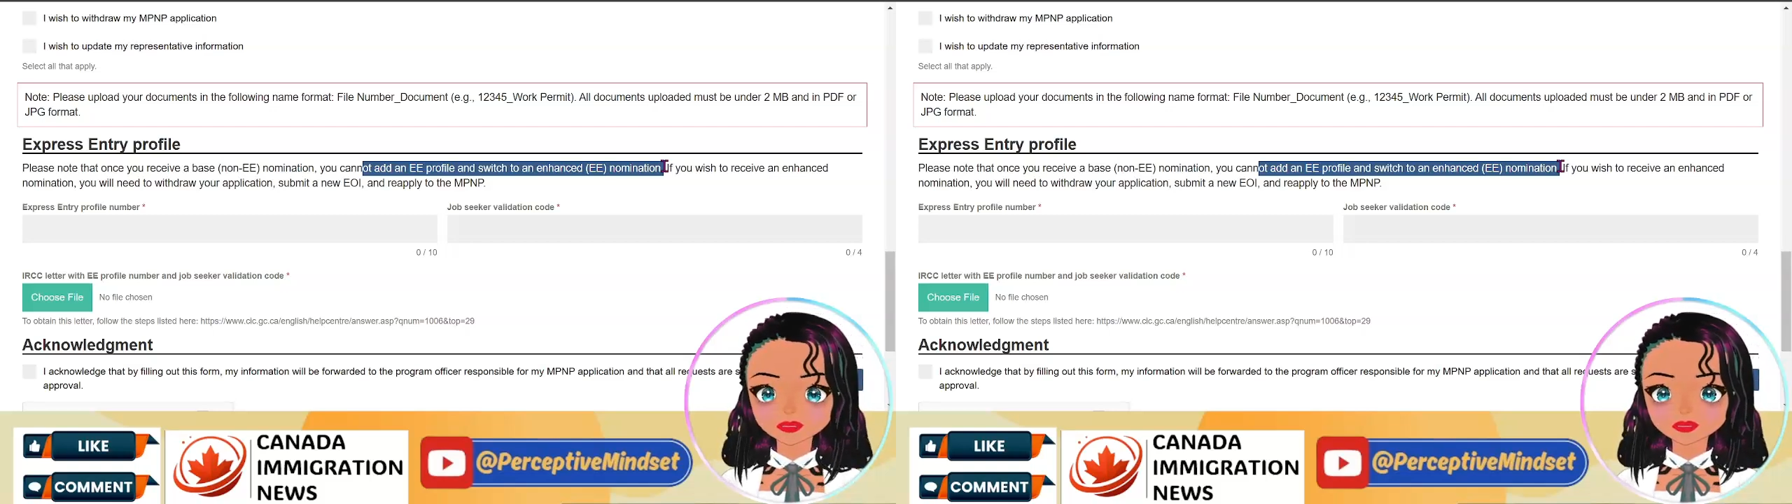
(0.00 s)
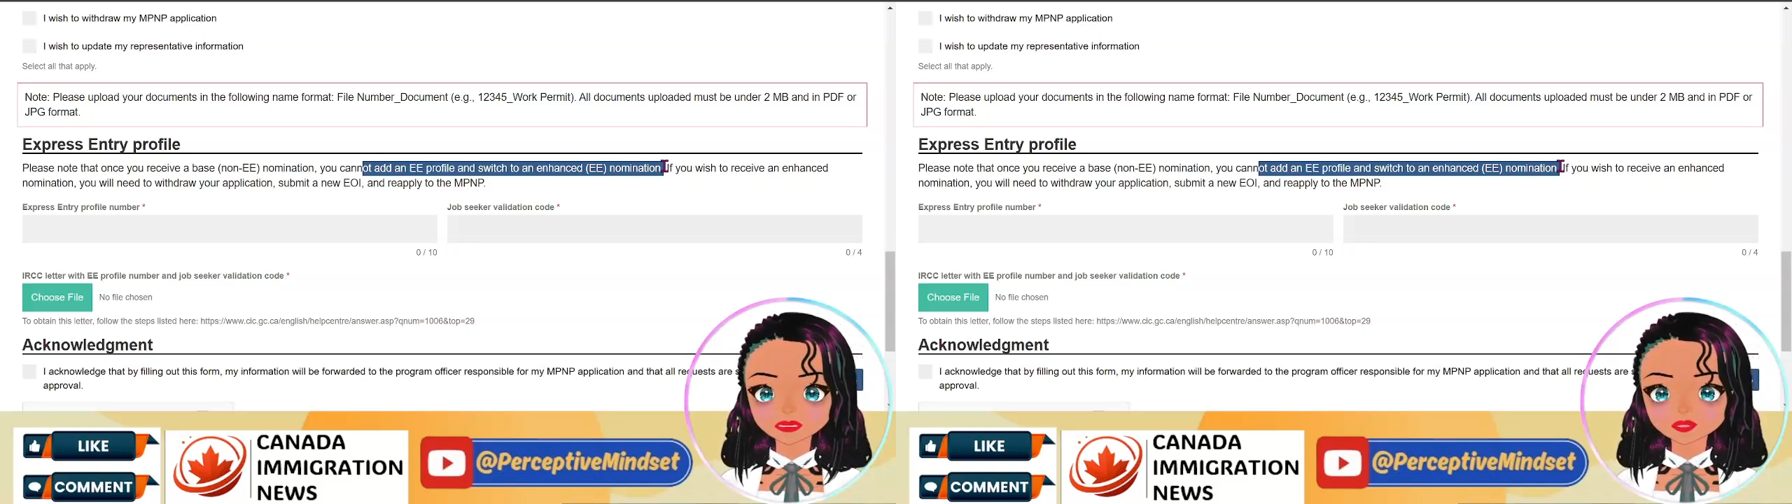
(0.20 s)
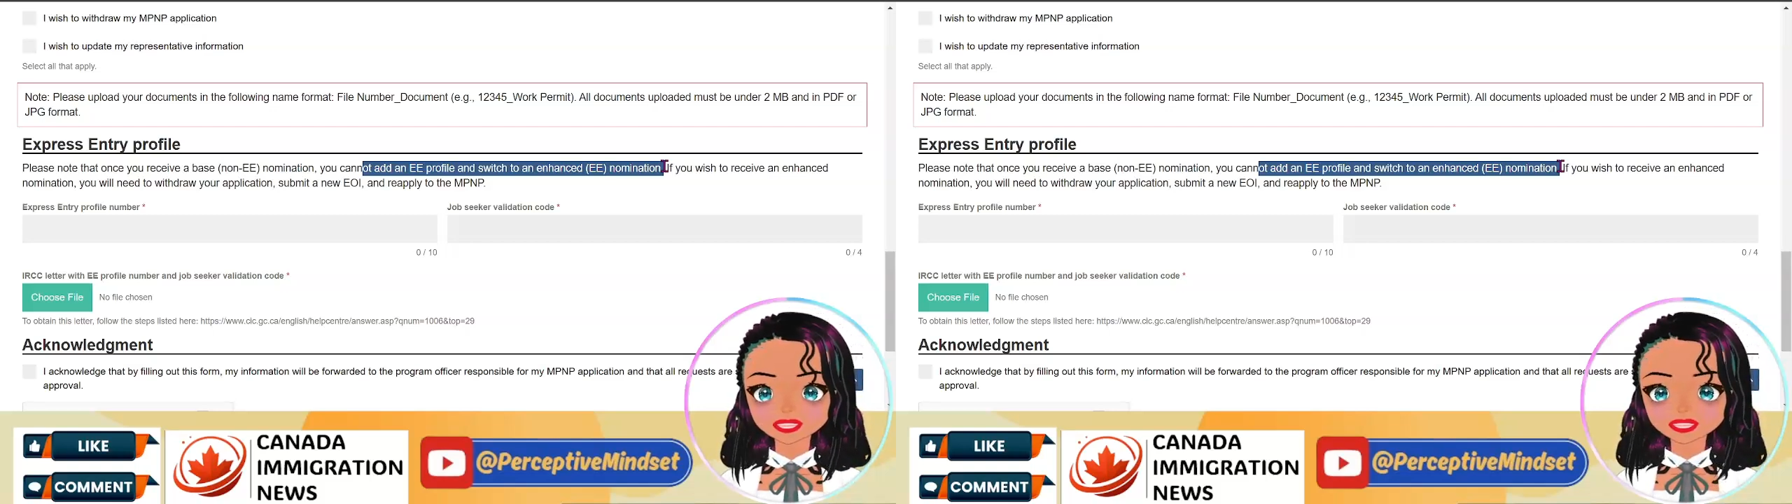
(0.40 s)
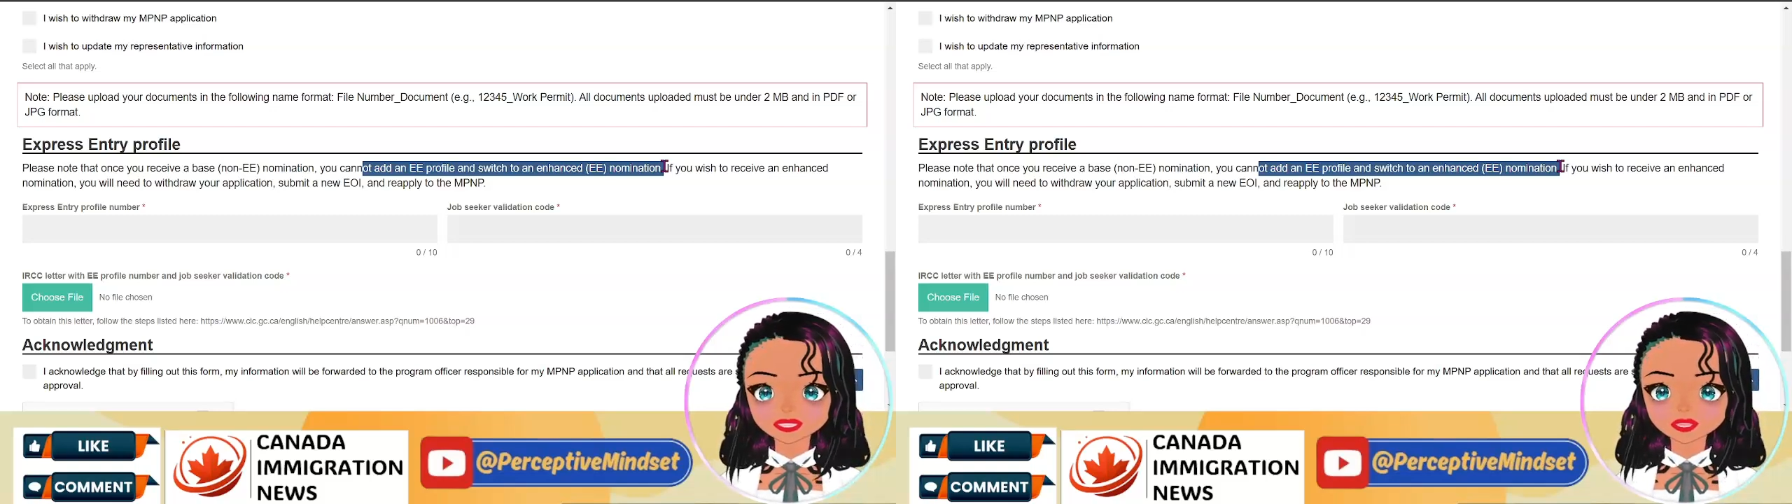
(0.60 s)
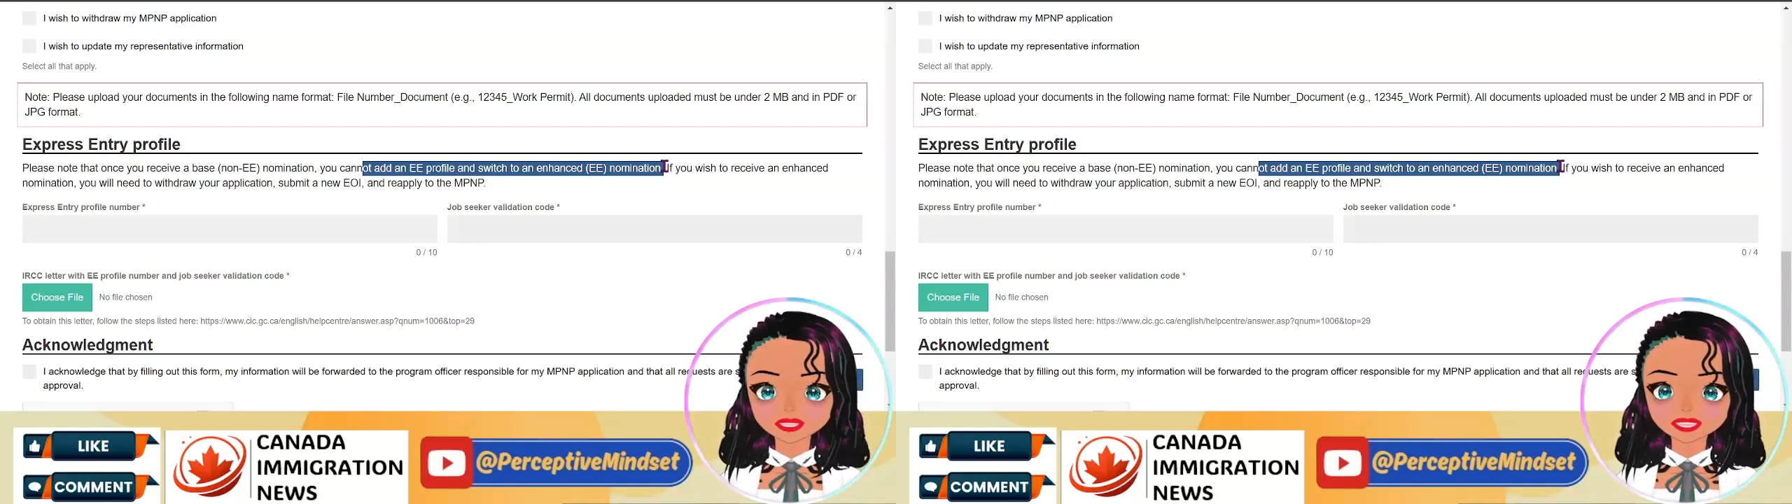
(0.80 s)
your
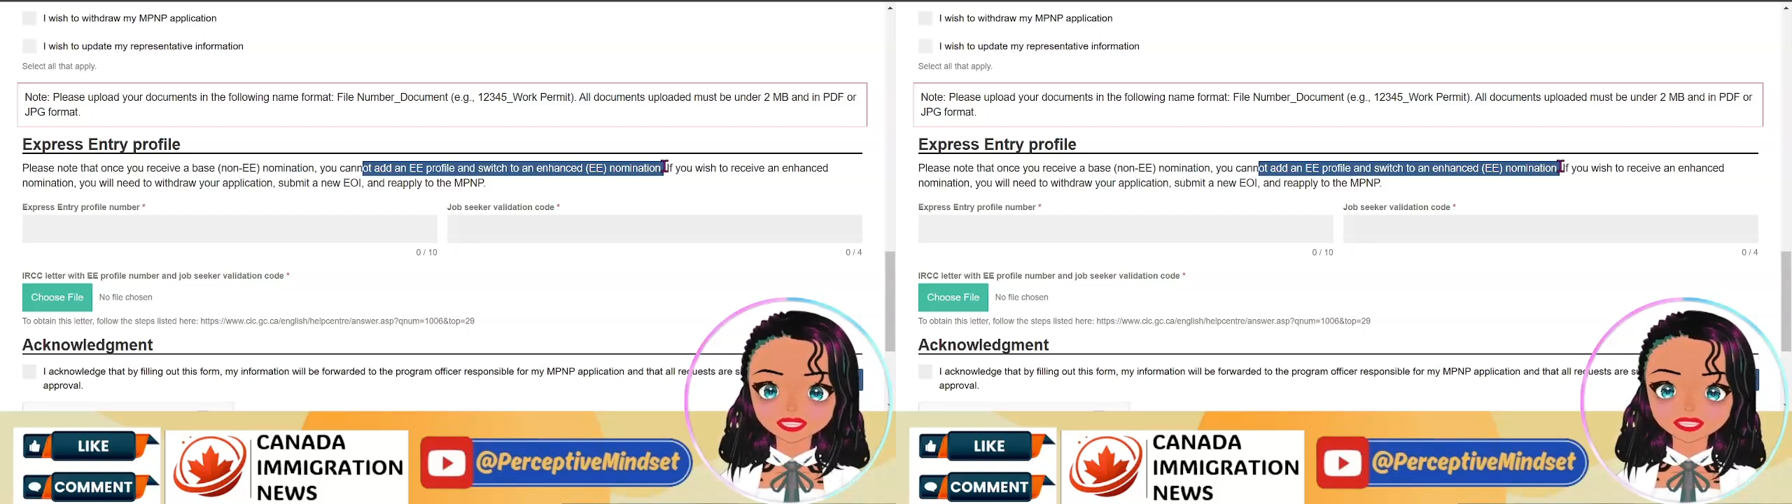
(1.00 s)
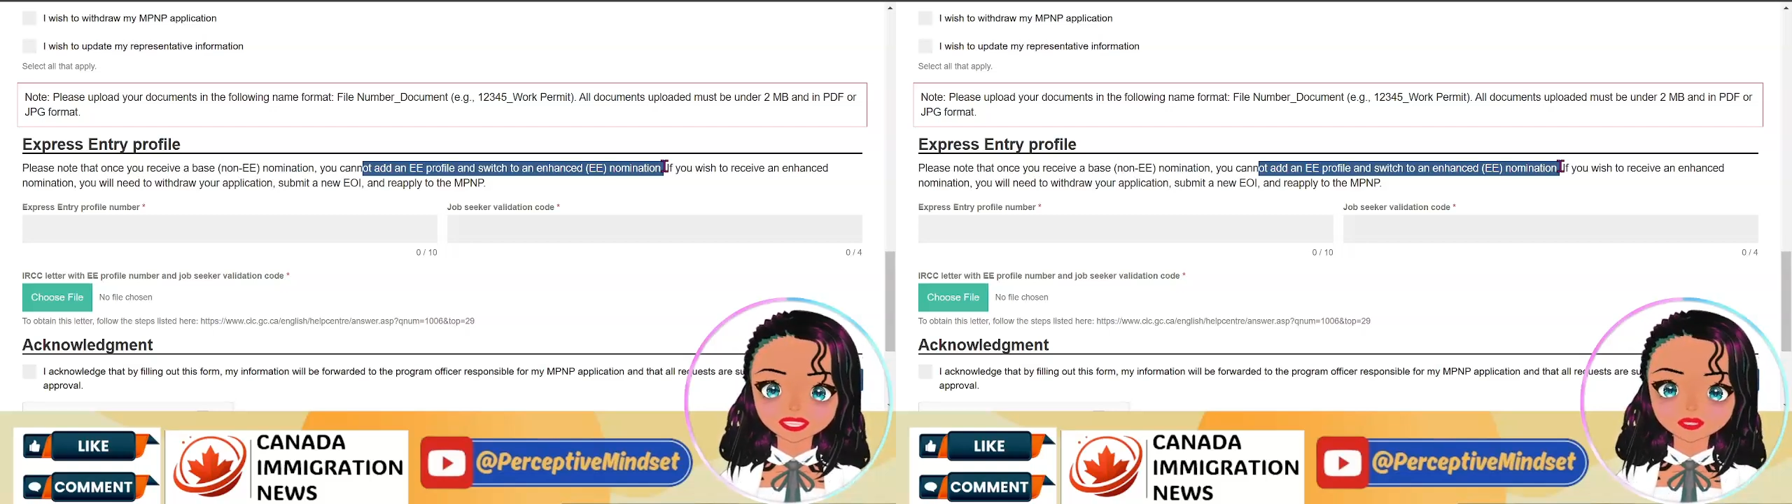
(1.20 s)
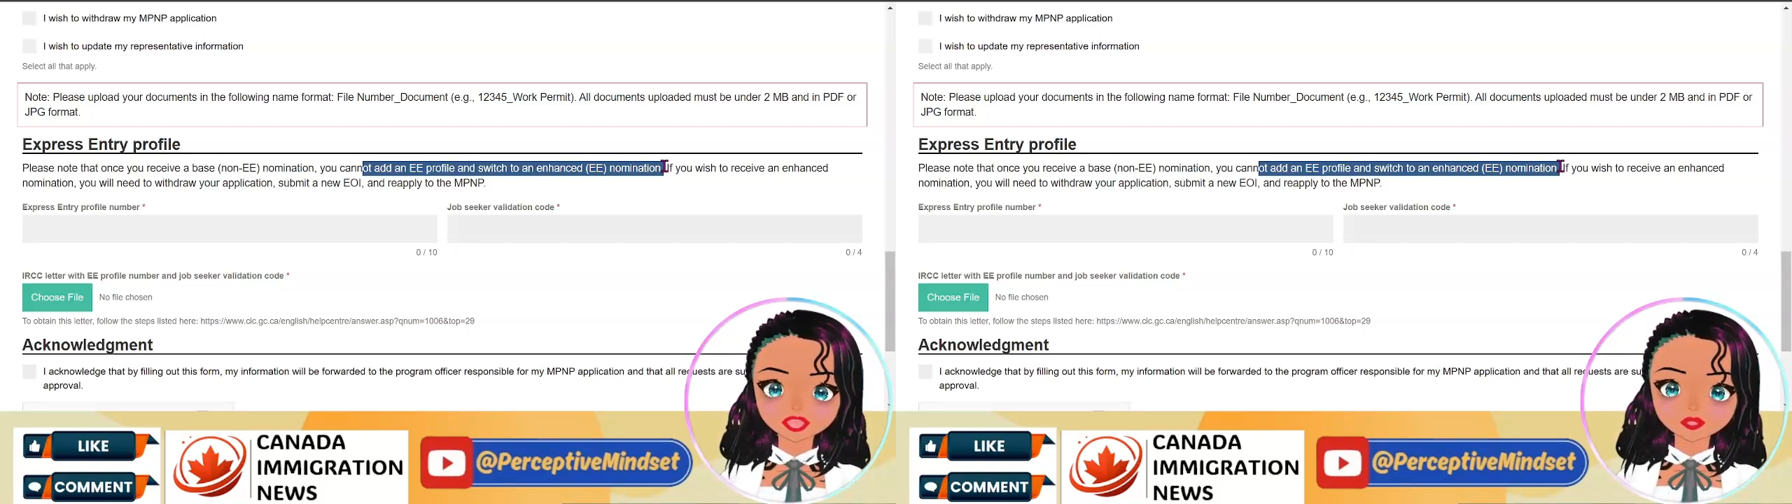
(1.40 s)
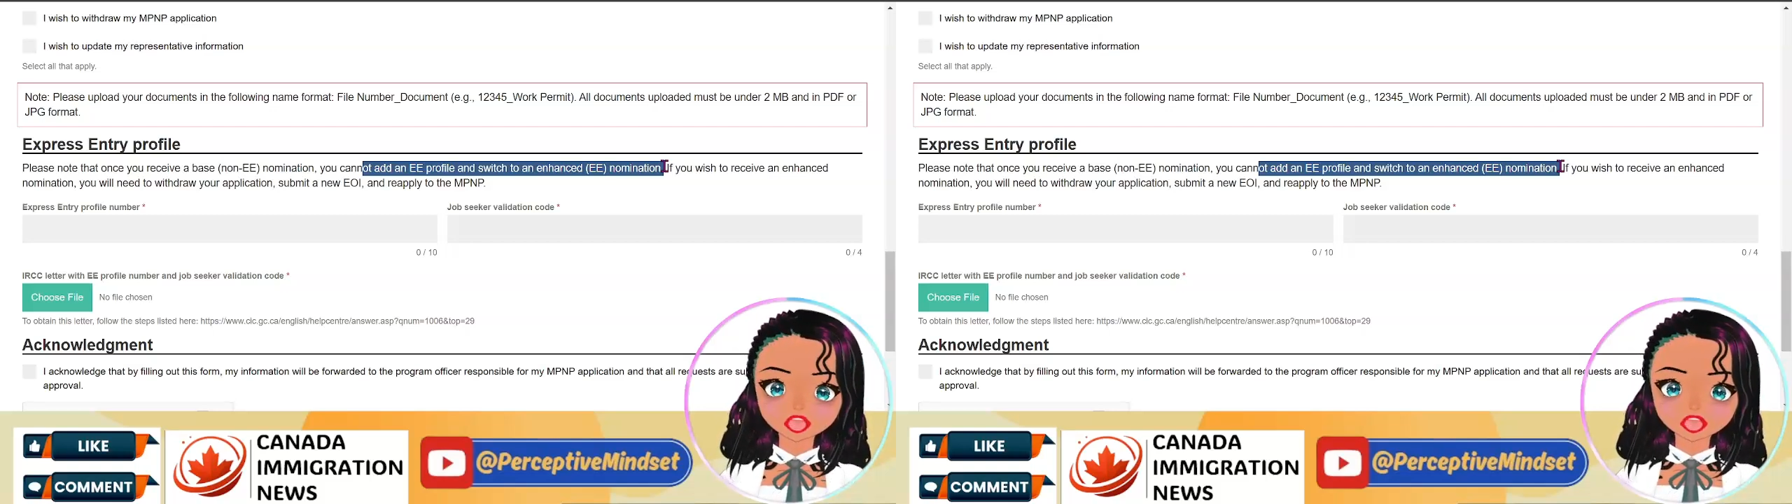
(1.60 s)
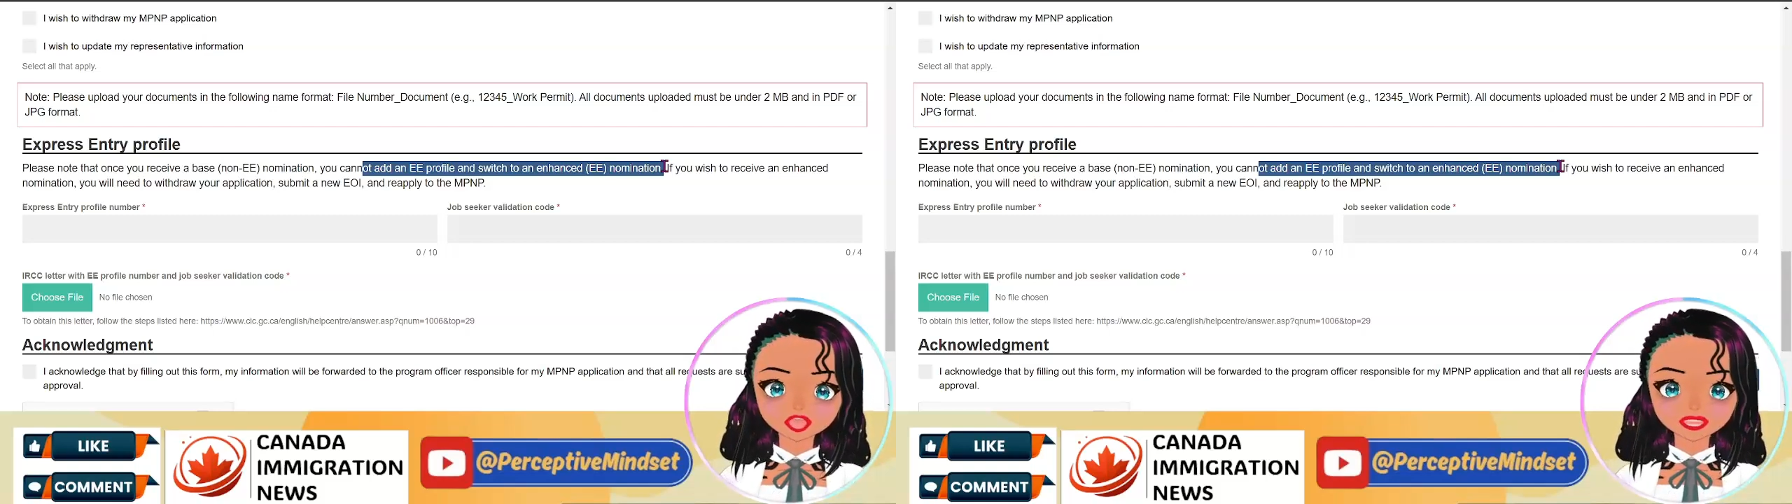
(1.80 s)
express entry
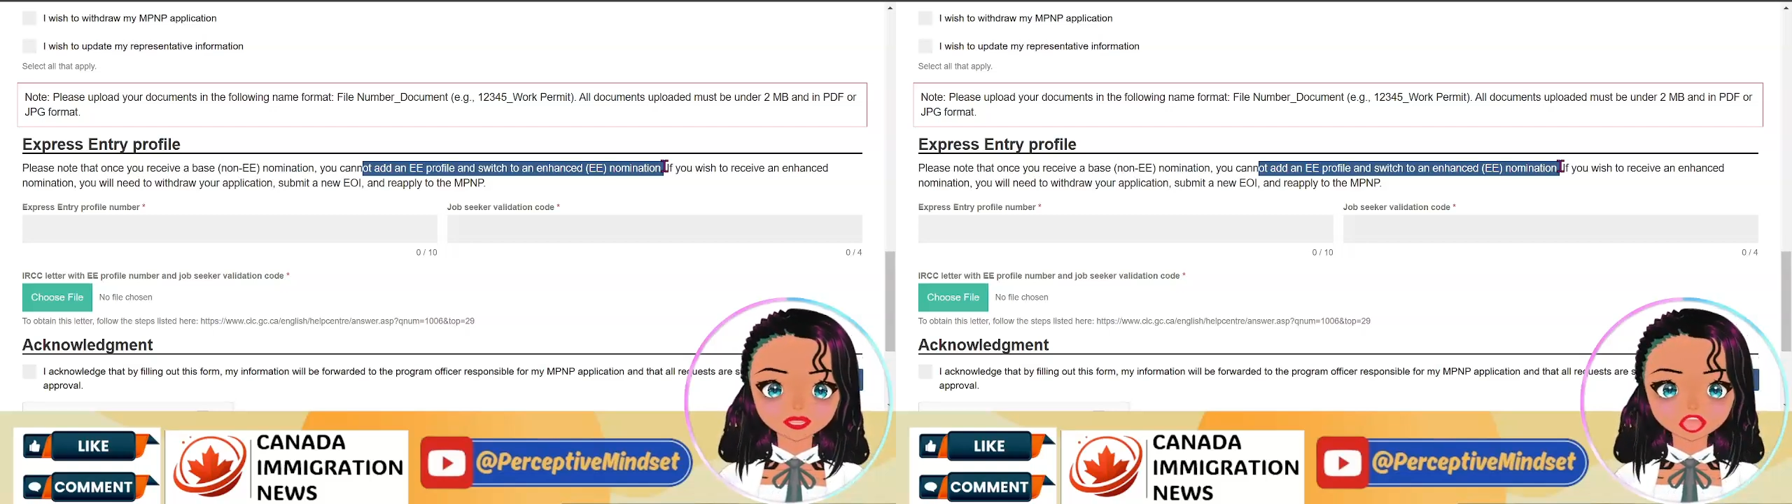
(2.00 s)
profile